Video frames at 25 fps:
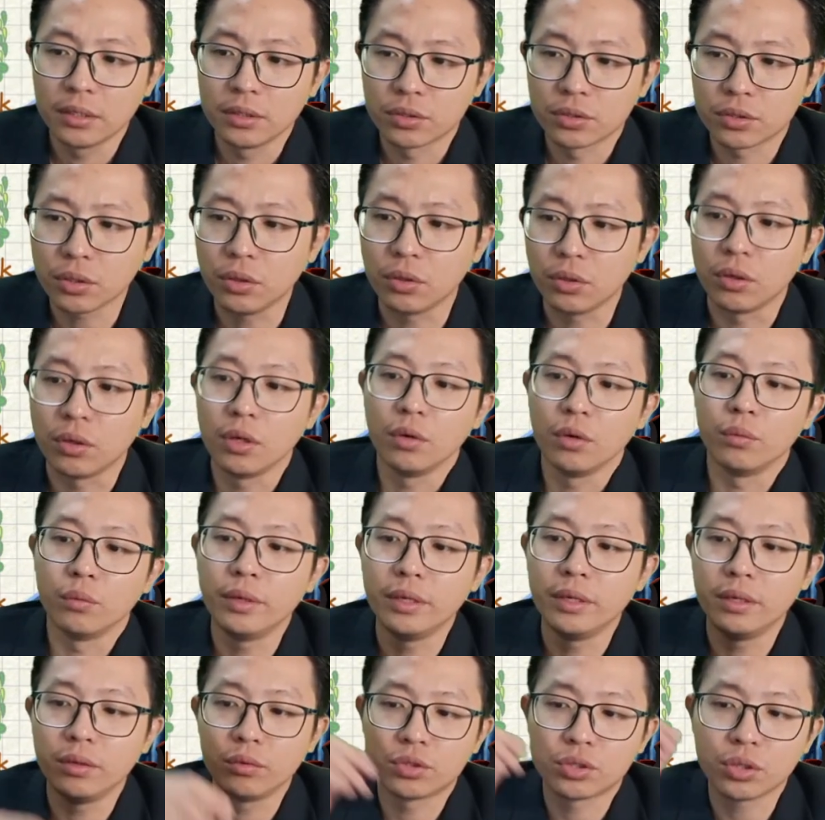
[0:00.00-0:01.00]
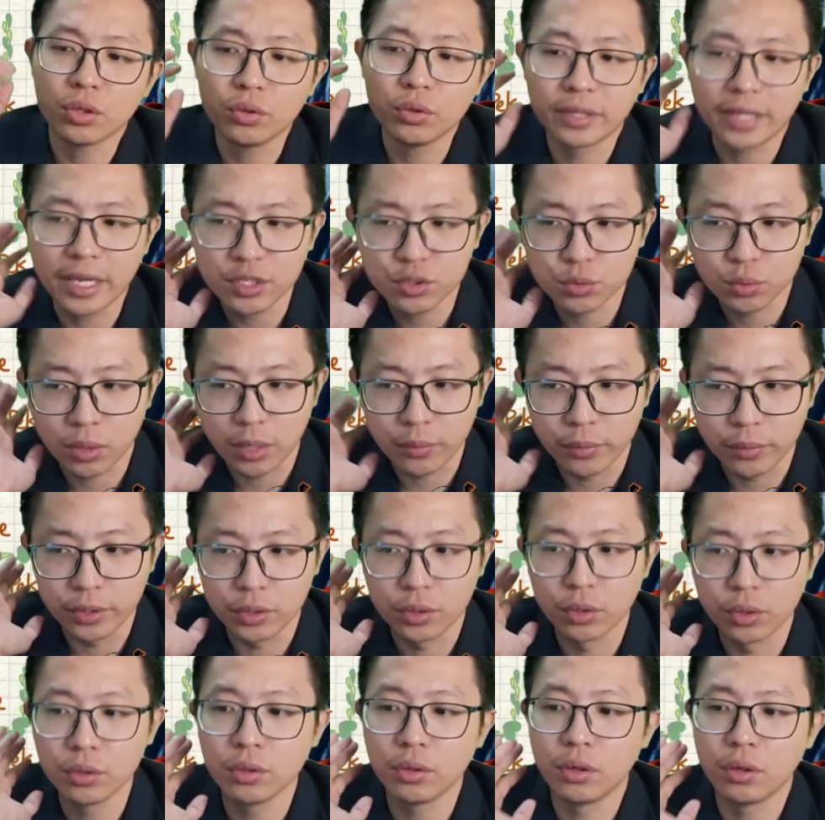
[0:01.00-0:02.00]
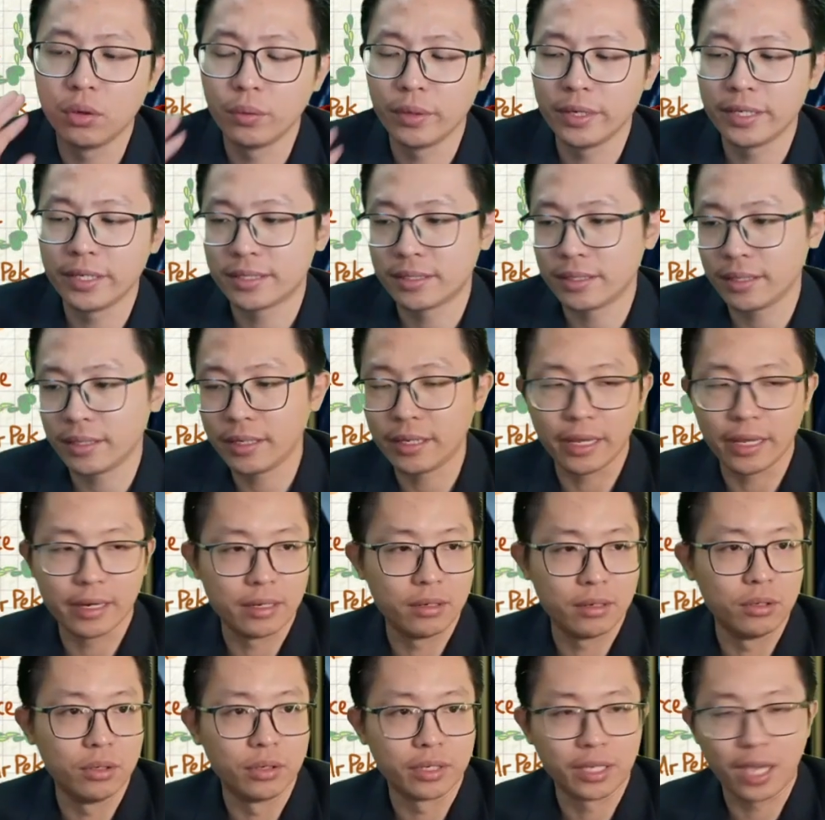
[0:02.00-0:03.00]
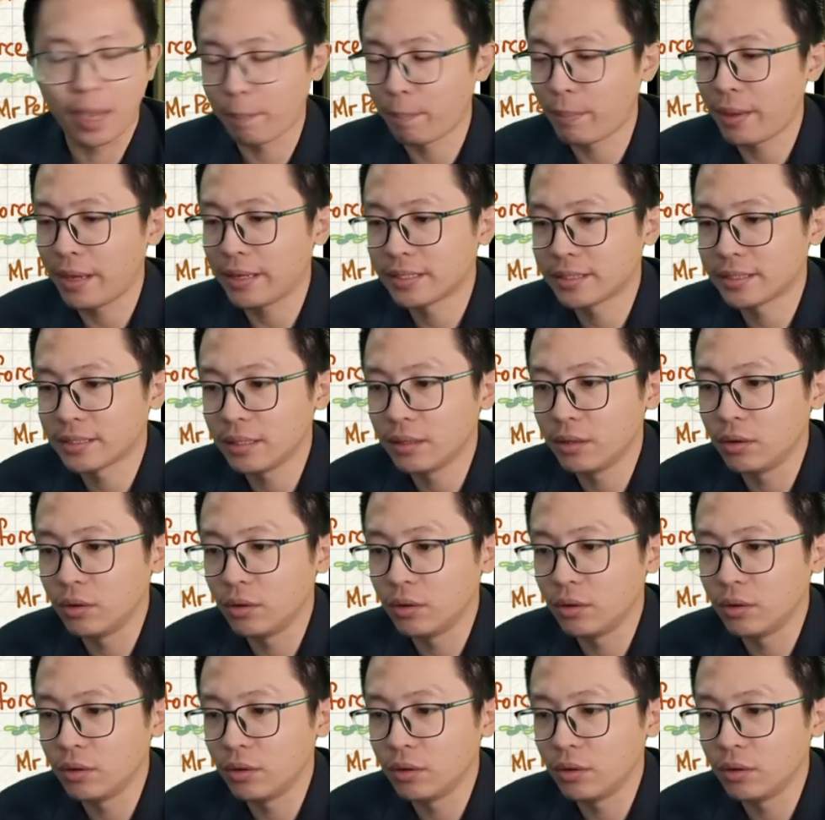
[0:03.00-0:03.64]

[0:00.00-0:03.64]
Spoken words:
So that's why we don't always say that capacitor